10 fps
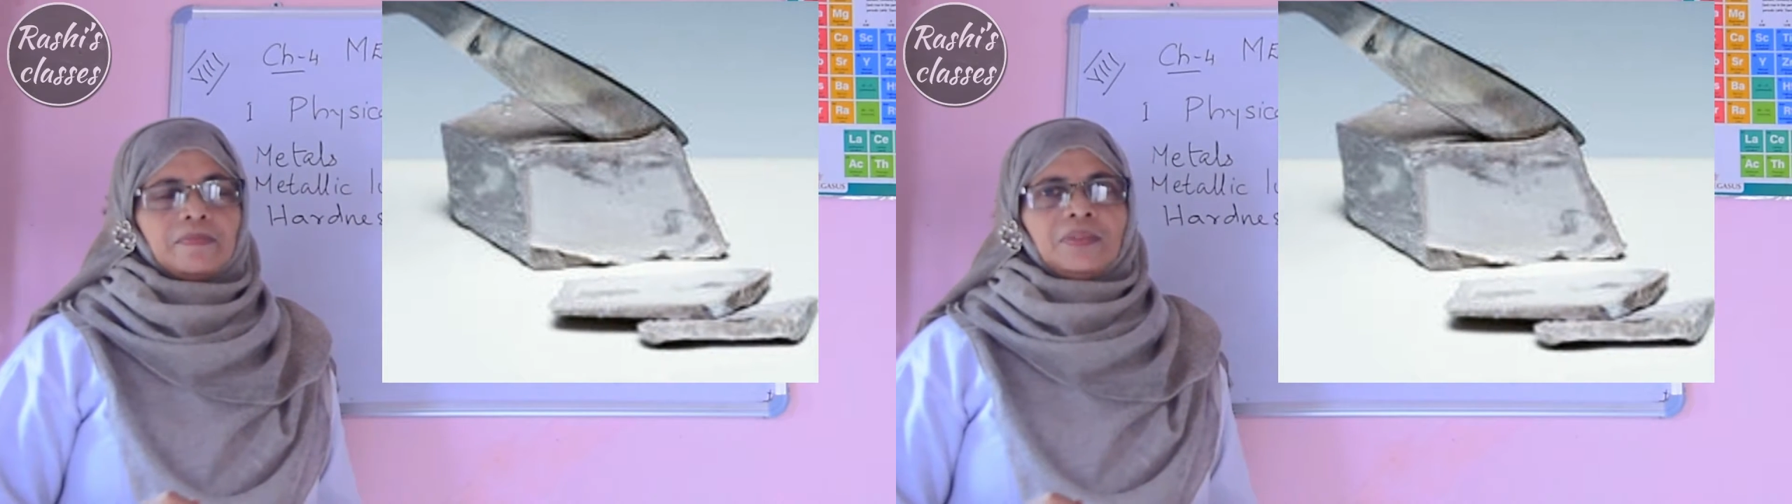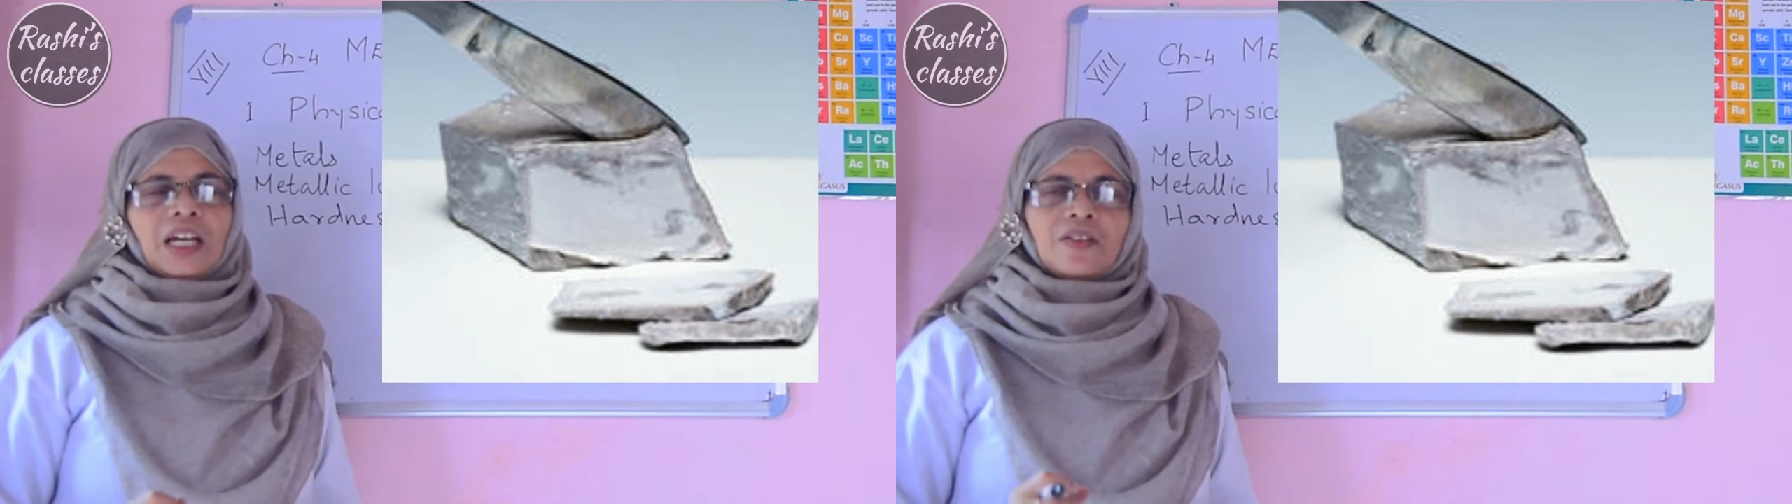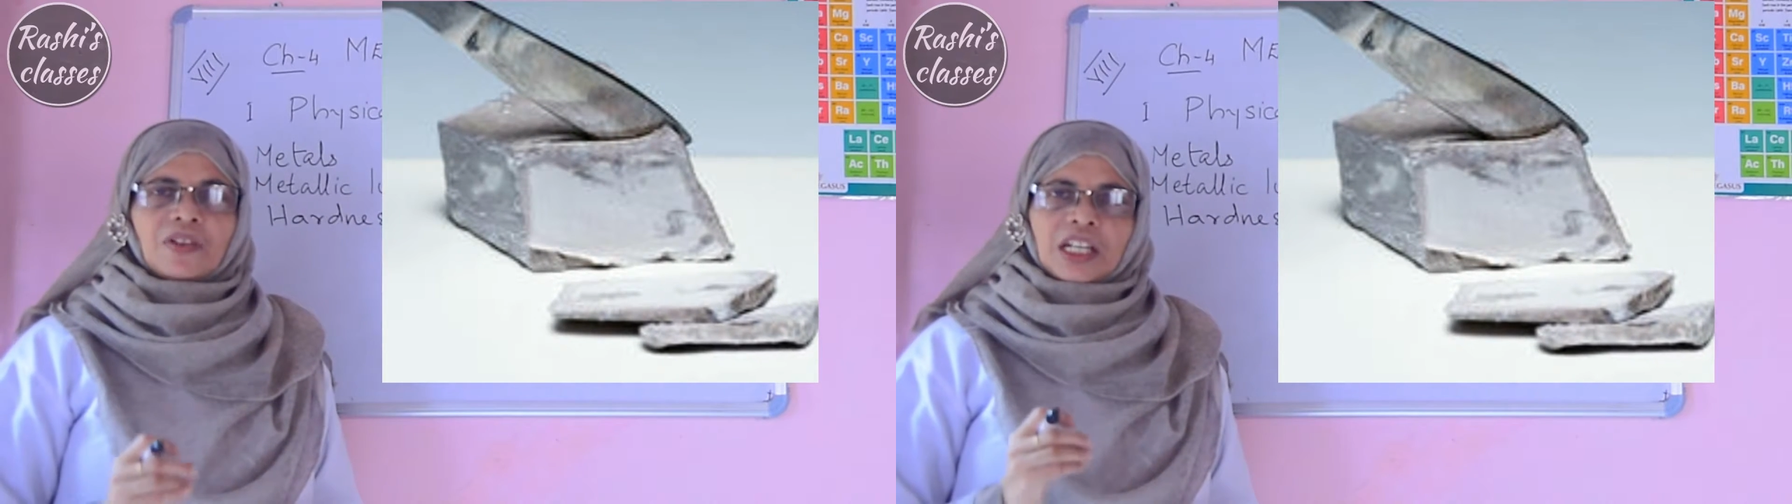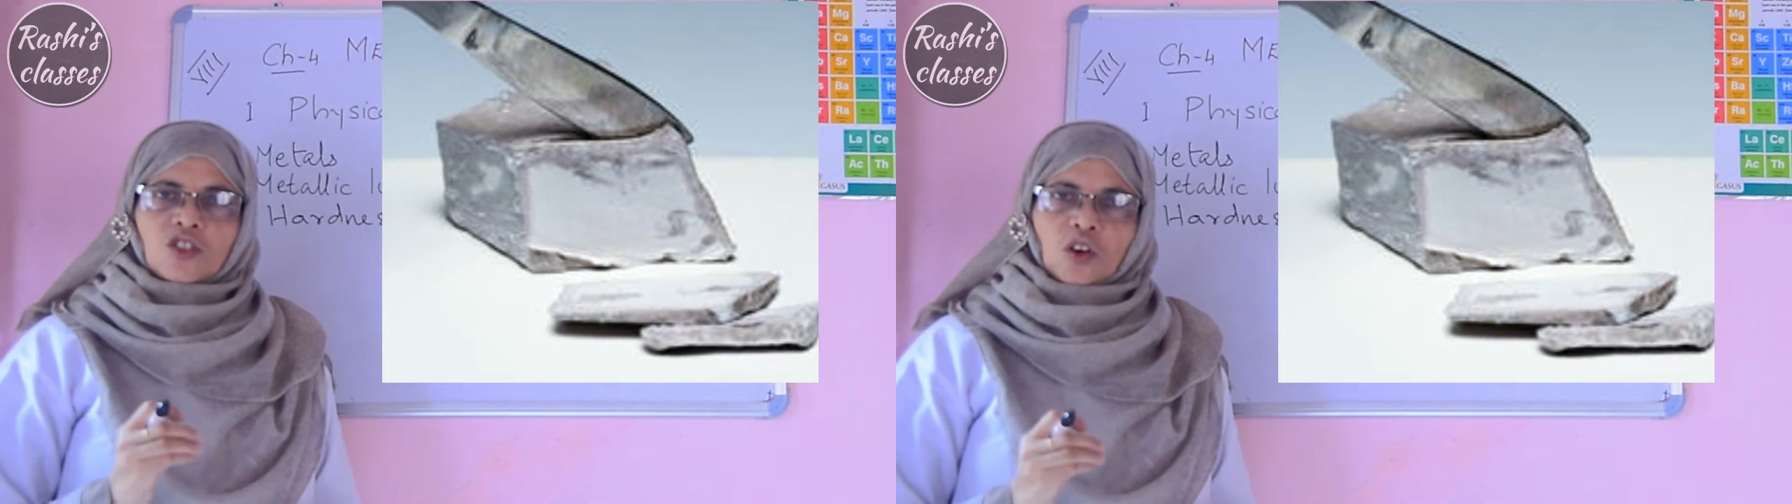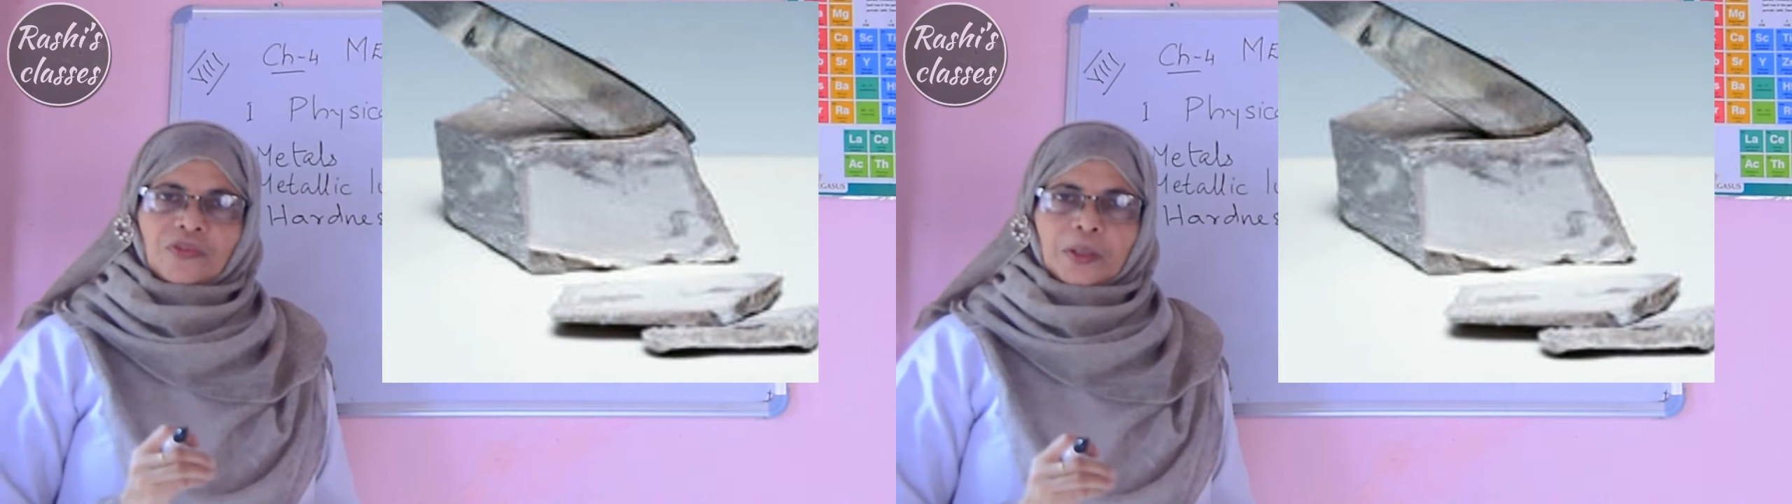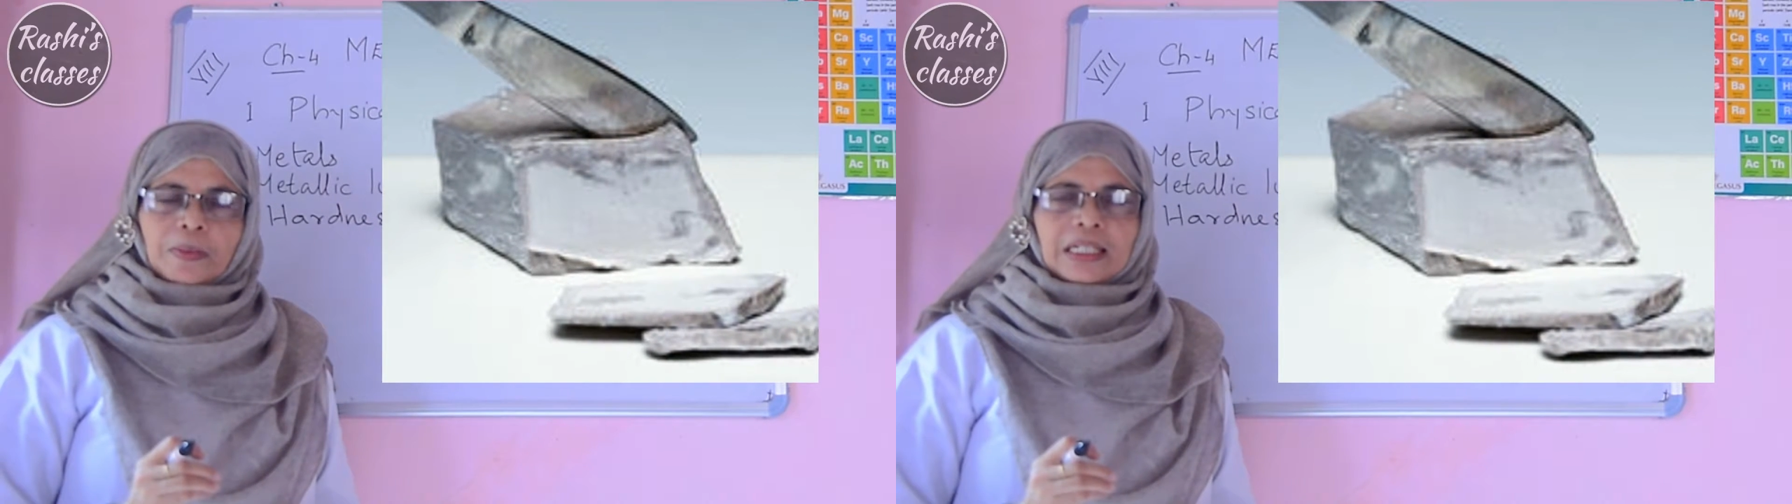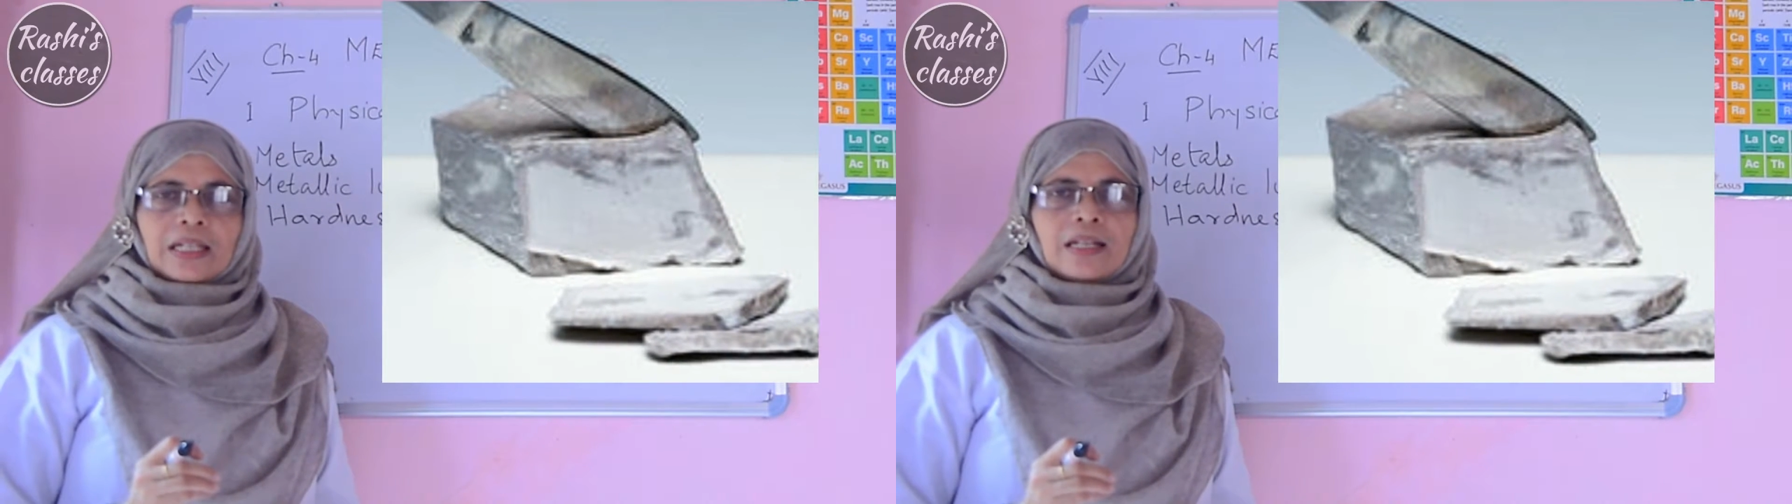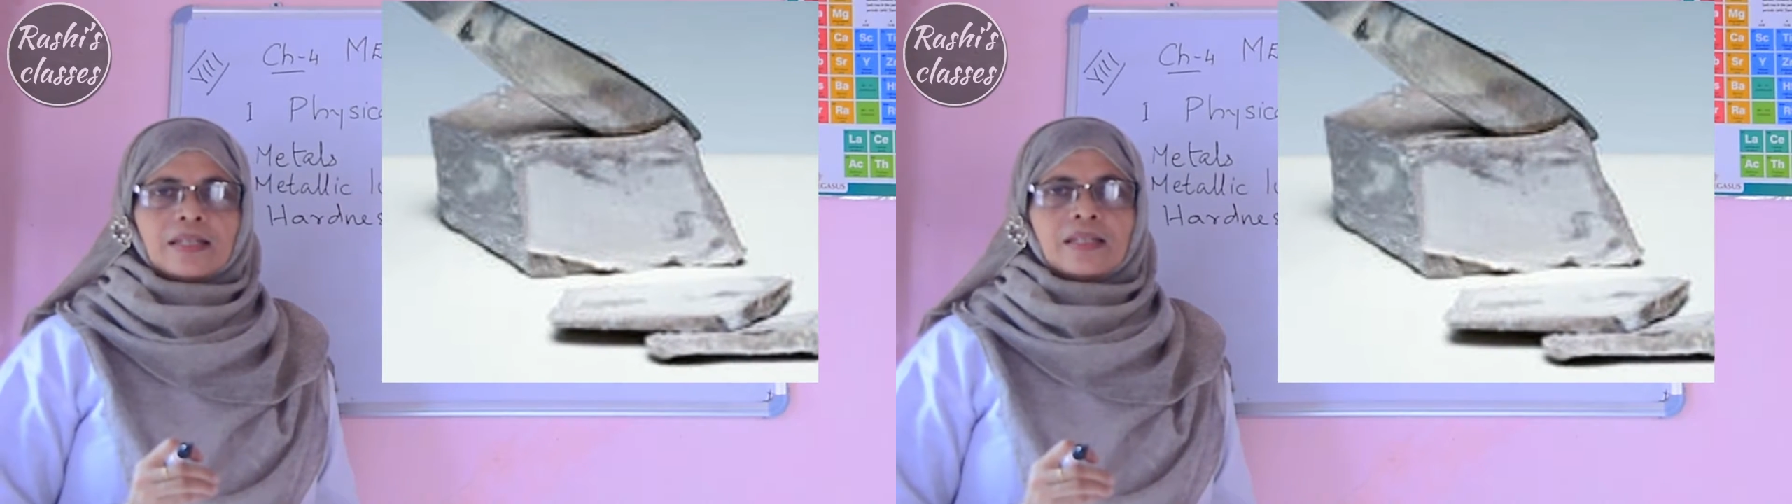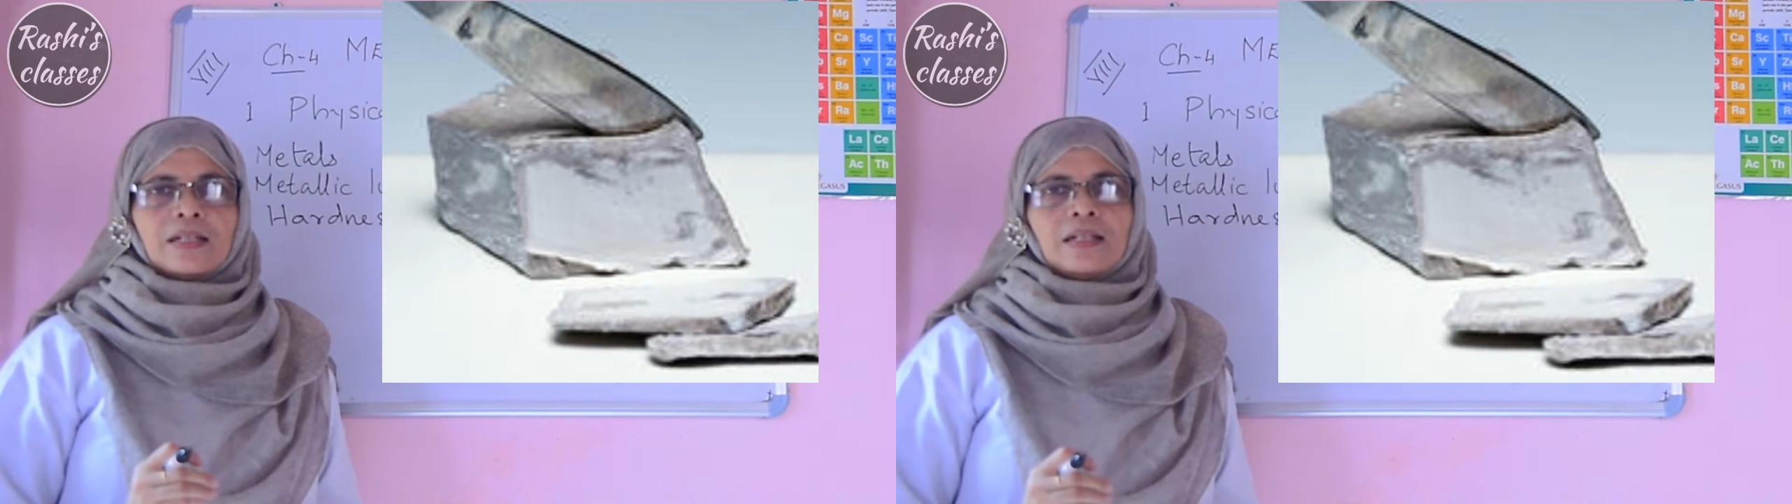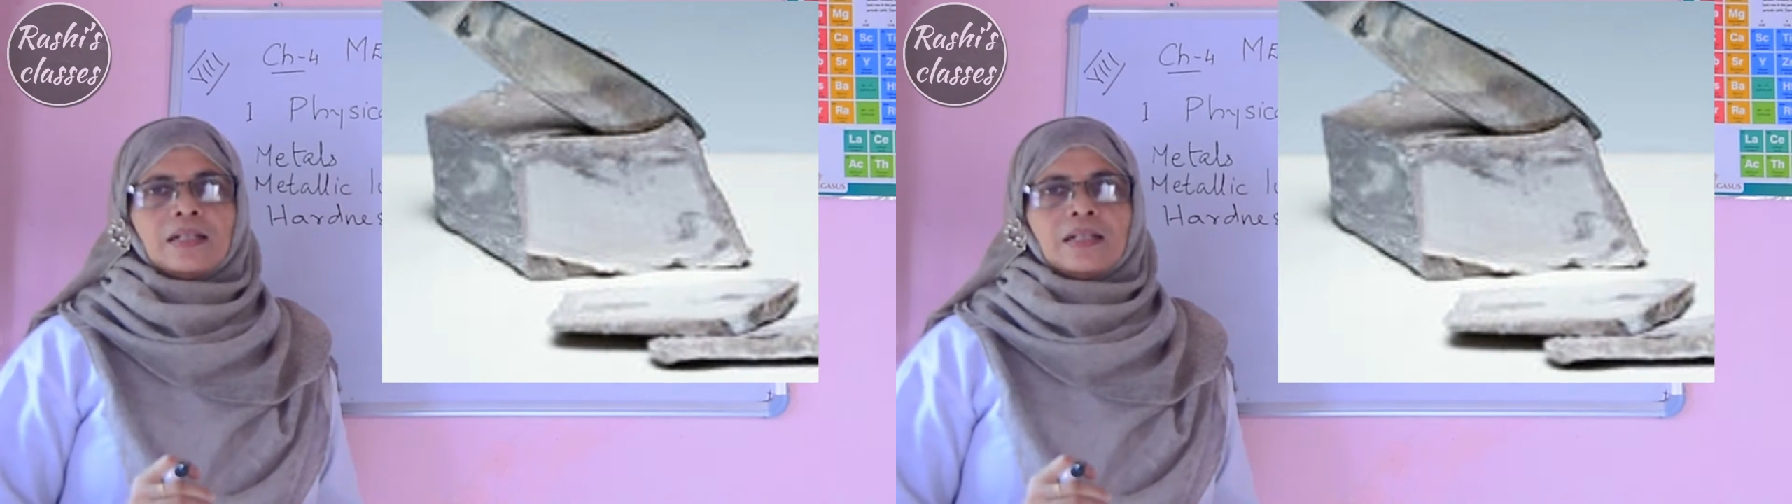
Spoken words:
They are very soft metals.